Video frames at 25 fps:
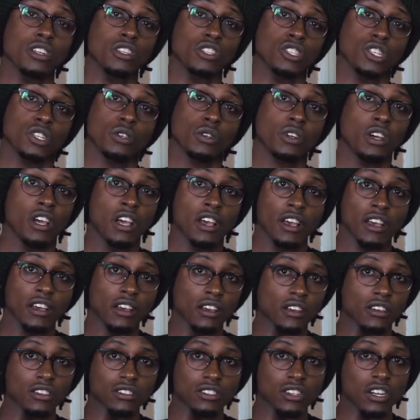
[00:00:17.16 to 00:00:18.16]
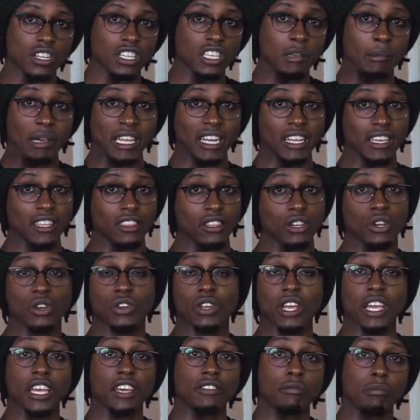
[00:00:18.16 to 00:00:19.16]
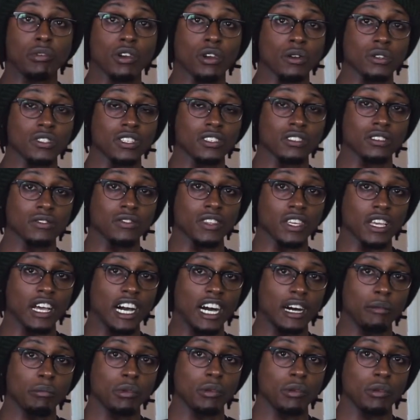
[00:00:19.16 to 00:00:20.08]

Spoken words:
we're going to do, documenting the creative process of the